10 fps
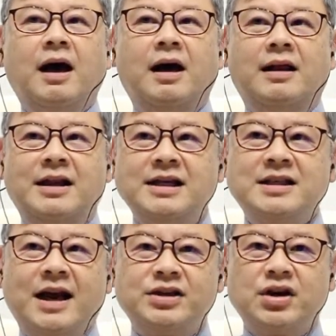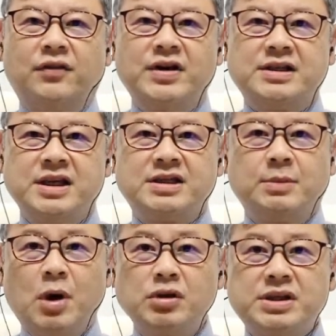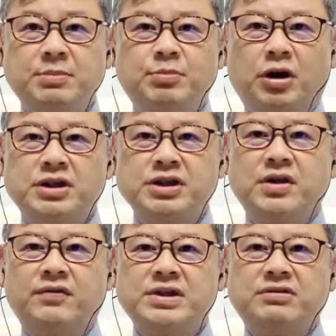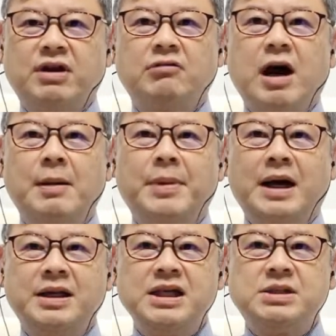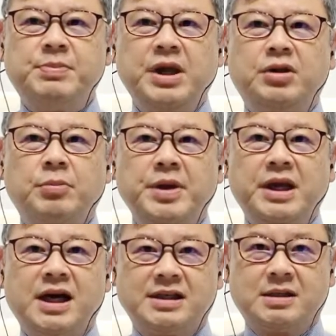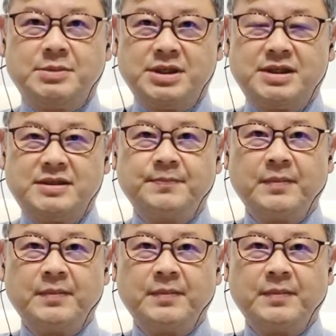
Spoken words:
Leased line service is the most important service required by these B2B customers.